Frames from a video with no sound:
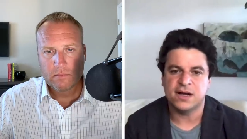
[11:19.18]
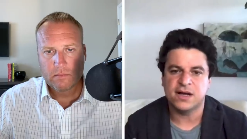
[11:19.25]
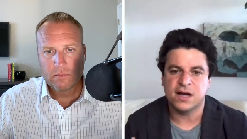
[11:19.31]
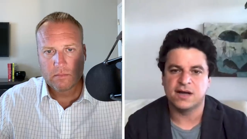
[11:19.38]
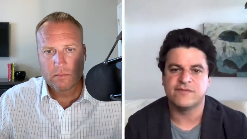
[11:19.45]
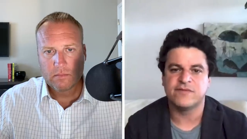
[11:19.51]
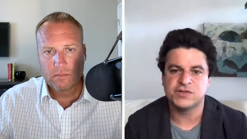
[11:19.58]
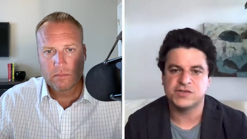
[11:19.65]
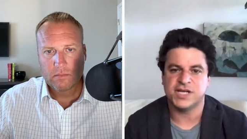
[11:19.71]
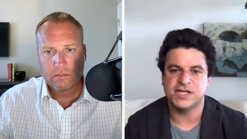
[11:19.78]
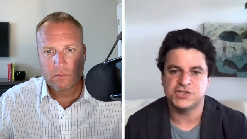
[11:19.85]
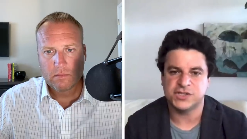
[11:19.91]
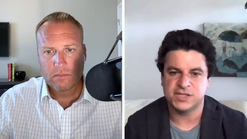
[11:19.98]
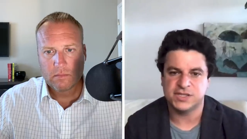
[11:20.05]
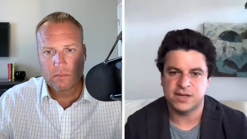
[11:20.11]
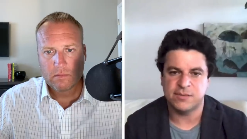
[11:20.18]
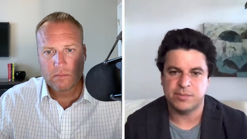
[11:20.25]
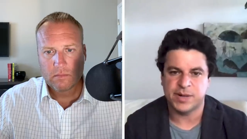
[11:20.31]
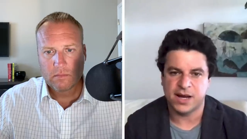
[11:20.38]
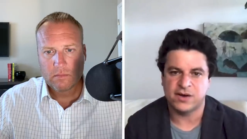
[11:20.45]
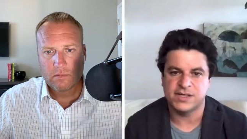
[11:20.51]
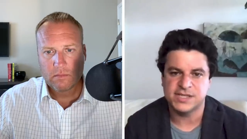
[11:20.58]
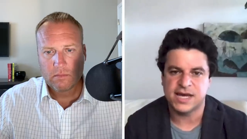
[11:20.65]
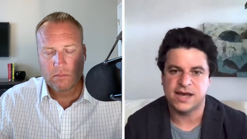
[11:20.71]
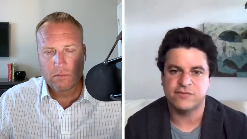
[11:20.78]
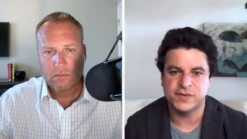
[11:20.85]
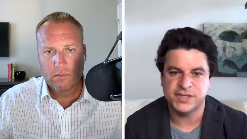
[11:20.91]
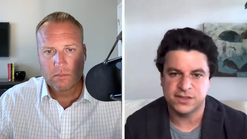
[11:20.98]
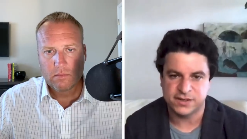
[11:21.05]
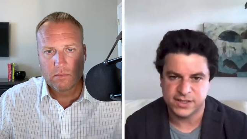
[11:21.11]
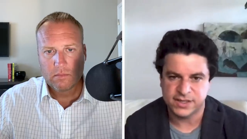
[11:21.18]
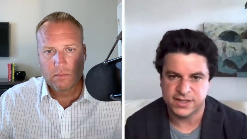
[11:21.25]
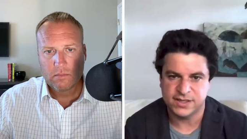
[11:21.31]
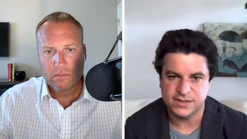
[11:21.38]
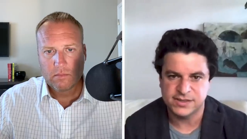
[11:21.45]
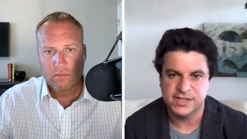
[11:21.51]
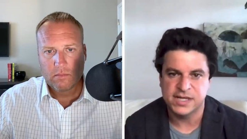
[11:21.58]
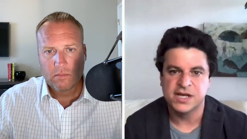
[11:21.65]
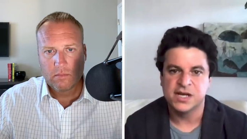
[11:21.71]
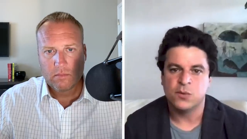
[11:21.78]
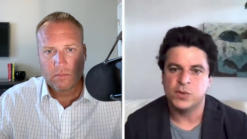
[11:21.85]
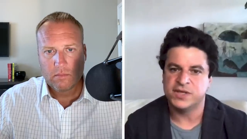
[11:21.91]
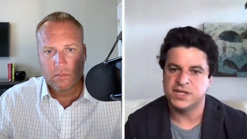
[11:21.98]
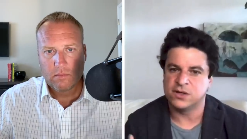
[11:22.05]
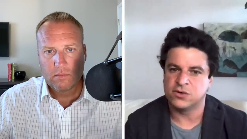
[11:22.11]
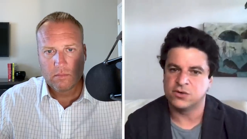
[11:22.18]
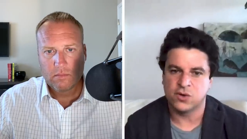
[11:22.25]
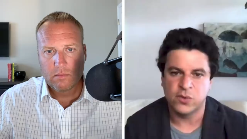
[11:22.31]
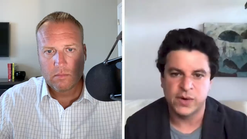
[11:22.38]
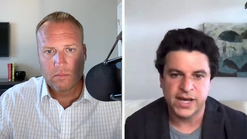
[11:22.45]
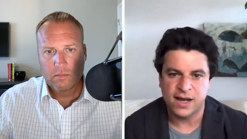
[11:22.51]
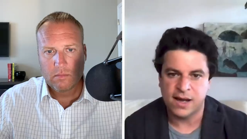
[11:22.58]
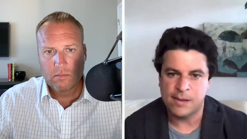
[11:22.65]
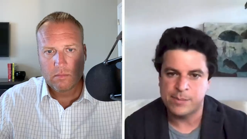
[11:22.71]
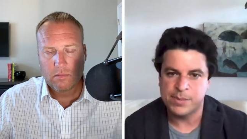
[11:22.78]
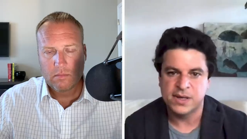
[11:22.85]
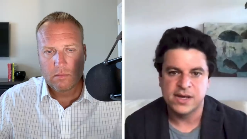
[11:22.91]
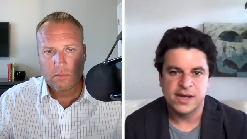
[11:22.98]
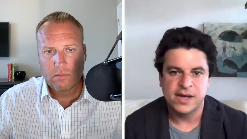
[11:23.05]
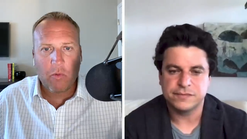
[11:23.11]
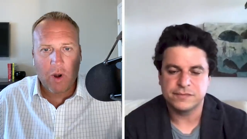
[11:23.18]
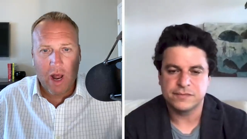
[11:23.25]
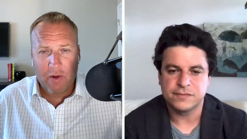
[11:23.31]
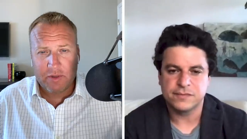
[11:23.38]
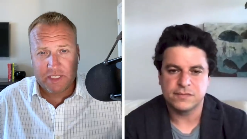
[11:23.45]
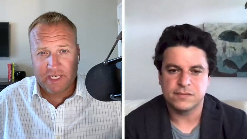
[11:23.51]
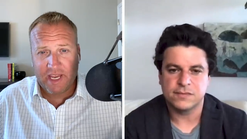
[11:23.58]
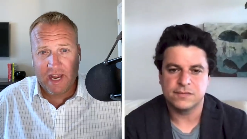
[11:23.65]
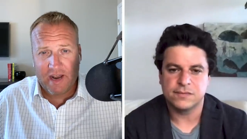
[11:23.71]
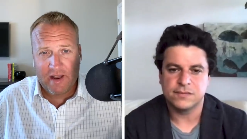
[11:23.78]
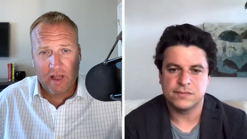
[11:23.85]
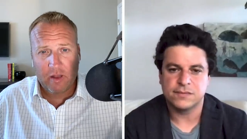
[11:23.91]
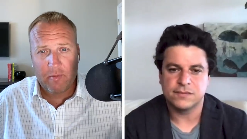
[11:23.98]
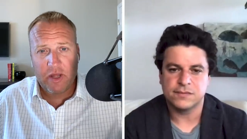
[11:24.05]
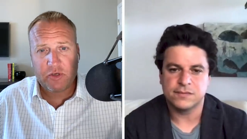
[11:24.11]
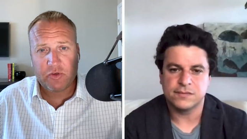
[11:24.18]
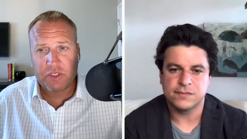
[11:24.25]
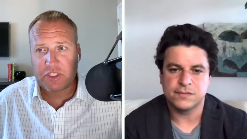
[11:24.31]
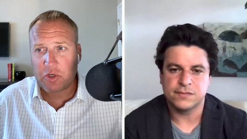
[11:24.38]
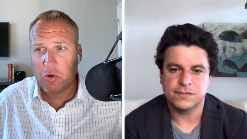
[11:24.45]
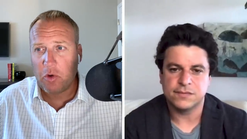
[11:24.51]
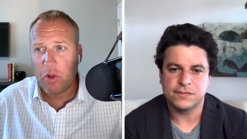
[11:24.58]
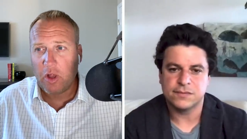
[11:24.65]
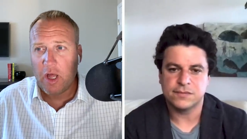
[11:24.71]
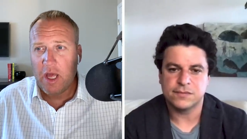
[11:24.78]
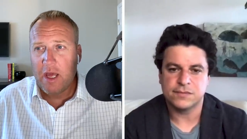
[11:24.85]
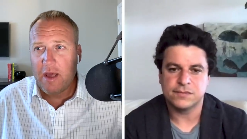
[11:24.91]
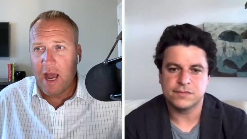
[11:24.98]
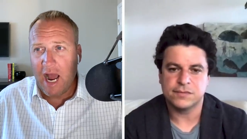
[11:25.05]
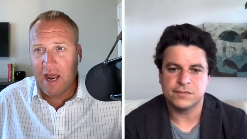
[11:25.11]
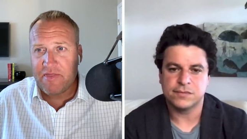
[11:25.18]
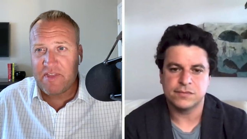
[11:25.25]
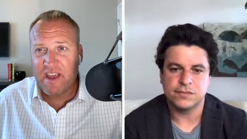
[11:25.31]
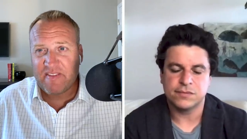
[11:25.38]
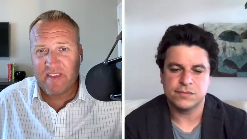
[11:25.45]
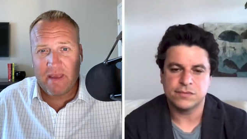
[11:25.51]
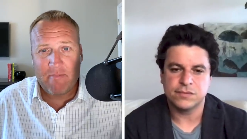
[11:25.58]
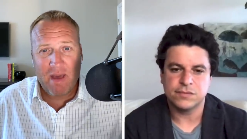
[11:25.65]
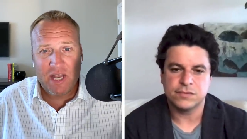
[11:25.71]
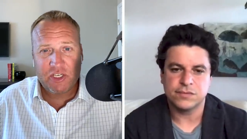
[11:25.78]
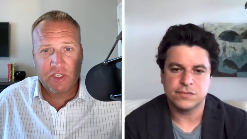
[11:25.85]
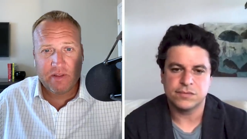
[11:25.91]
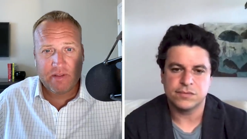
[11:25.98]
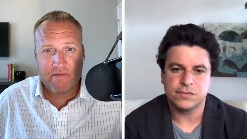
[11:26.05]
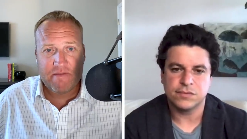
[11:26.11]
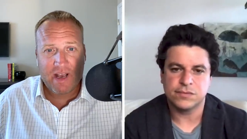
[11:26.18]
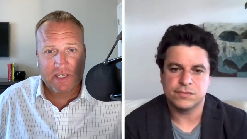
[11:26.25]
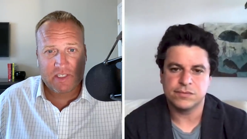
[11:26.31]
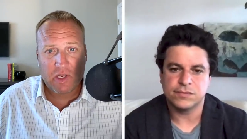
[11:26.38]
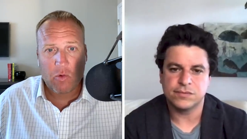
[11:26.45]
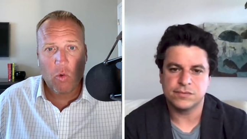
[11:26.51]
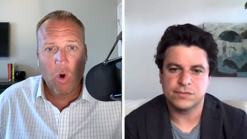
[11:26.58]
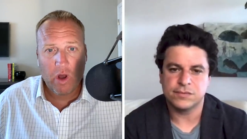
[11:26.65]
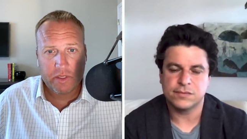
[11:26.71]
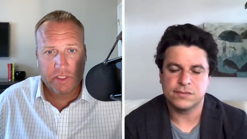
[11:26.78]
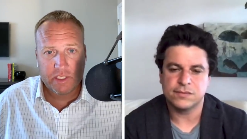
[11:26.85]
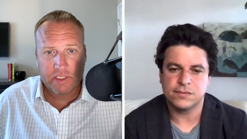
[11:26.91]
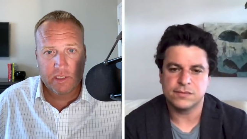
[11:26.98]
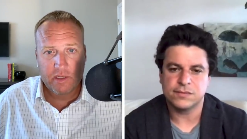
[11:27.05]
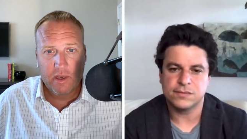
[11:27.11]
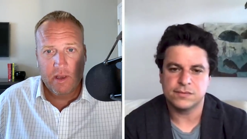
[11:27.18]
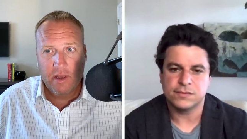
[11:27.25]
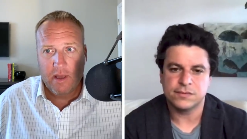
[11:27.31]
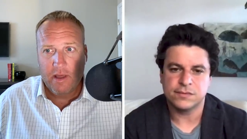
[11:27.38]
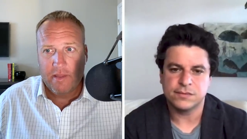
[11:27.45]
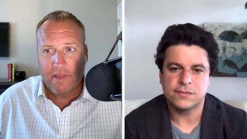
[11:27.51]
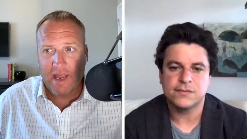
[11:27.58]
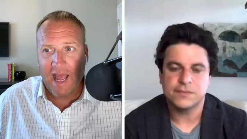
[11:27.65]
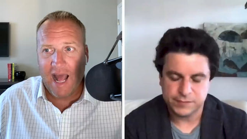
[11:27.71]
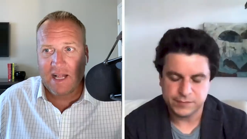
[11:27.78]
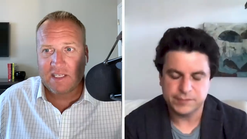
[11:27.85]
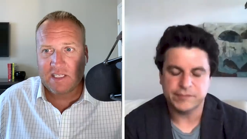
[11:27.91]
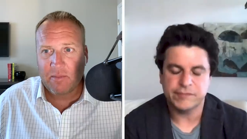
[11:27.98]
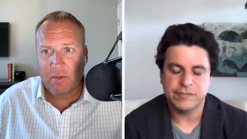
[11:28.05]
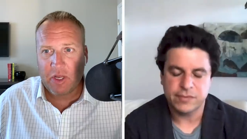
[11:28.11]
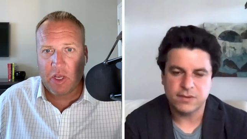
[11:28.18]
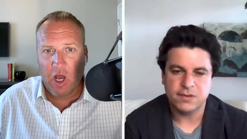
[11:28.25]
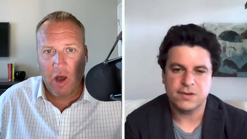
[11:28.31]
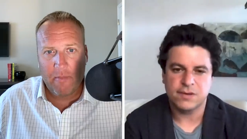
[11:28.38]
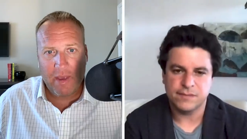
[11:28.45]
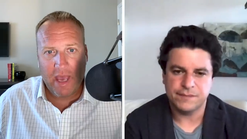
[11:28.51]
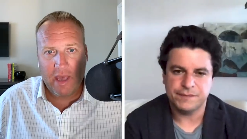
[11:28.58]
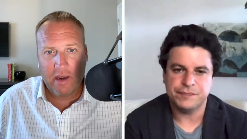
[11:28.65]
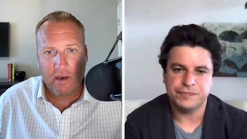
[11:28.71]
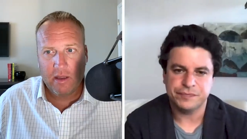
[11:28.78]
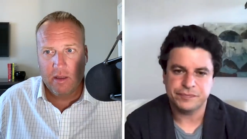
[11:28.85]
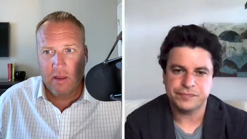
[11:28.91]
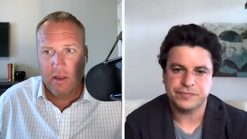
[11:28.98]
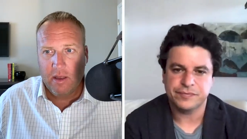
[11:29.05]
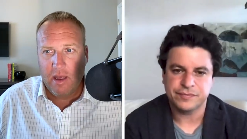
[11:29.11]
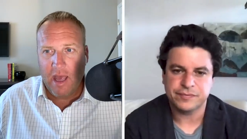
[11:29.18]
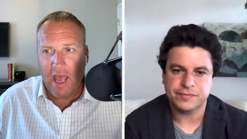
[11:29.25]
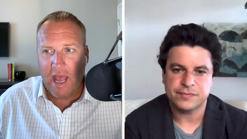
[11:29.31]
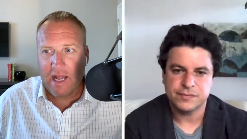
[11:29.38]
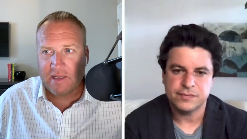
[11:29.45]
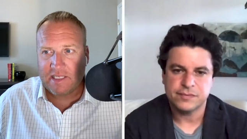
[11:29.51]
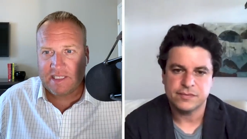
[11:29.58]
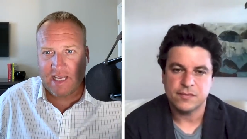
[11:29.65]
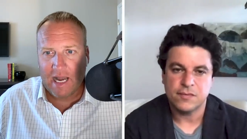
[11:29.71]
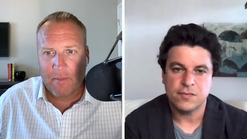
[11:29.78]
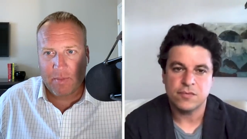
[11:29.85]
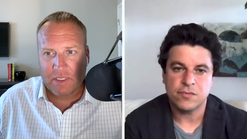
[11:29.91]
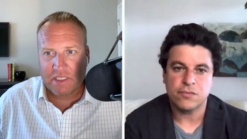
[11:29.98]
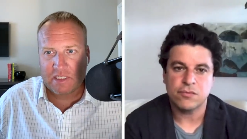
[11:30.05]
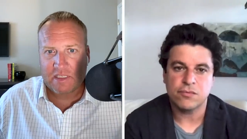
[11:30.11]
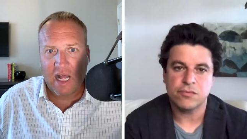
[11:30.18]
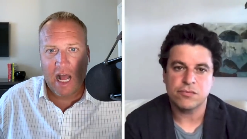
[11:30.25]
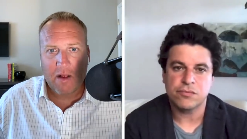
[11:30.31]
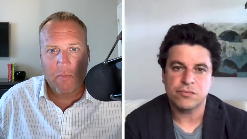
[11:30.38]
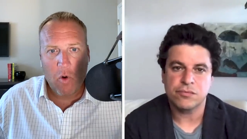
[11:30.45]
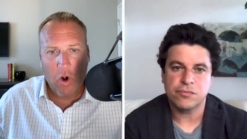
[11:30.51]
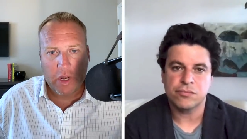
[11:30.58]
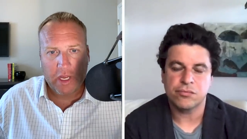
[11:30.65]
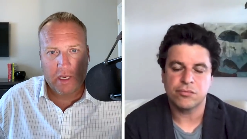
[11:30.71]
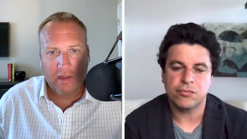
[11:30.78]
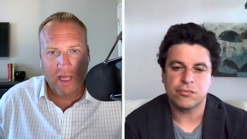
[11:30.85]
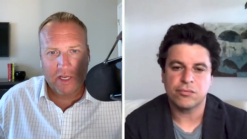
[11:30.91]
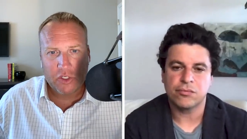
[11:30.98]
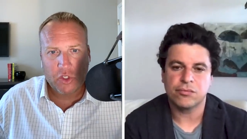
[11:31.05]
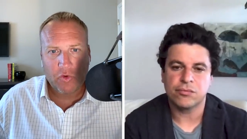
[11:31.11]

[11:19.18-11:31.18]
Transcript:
Speaker 1: conversation that parents have with their kids when they're growing up. When I was a kid in elementary school,
Speaker 2: I think they mentioned investing once. They had somebody come in and set up a stock market like